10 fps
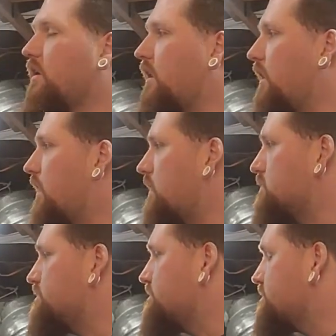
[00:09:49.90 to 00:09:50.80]

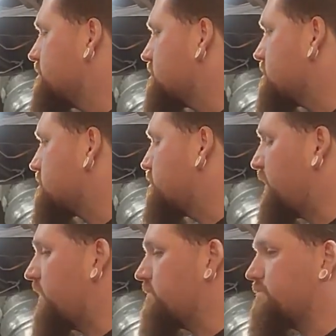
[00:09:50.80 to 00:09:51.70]

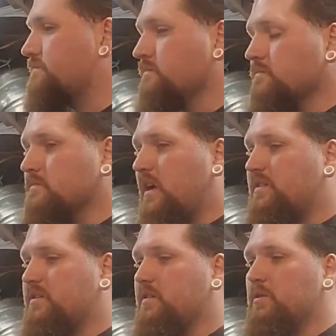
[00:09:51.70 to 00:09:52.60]
But I
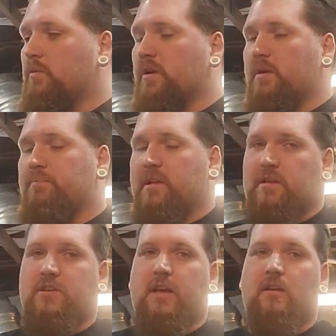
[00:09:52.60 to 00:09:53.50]
still want to completely
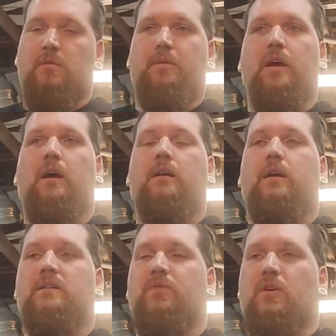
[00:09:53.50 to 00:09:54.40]
check out the block.
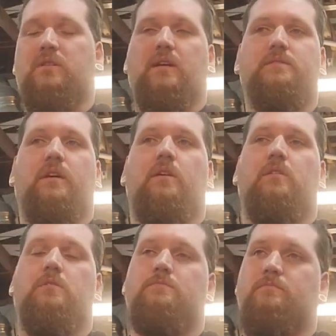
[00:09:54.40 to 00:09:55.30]
As far as I can
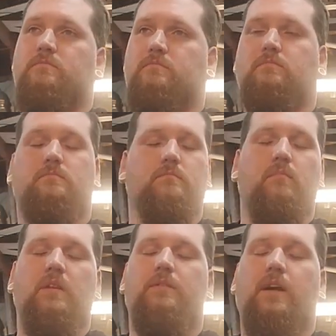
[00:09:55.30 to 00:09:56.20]
tell,
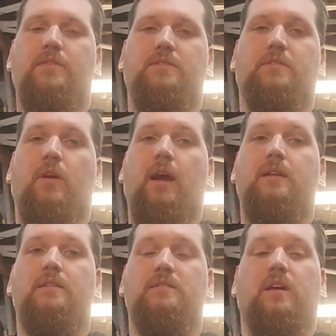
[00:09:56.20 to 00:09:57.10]
Nothing's
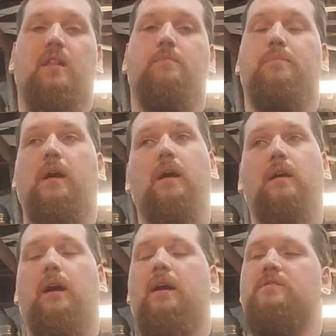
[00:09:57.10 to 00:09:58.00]
cracked inside of the
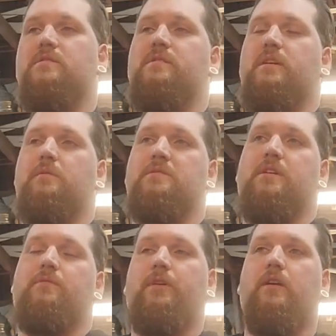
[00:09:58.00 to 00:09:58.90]
block. I just think it was
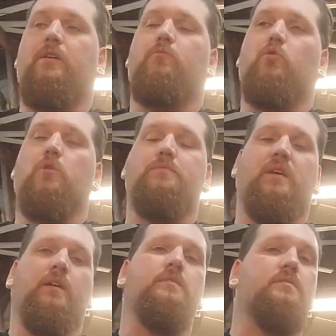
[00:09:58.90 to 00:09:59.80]
a very warped
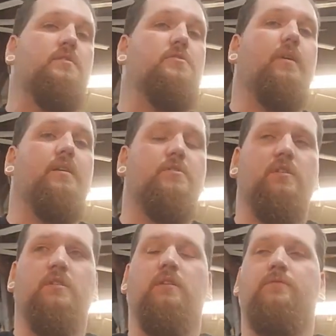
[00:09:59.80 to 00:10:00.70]
head
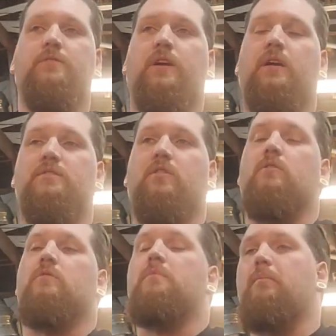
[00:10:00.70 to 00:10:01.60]
situation. If you guys
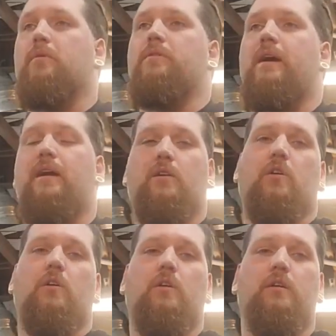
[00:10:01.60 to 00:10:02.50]
don't remember, that
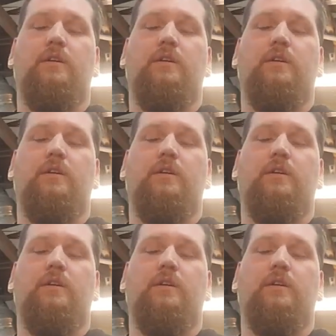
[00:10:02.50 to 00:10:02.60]
car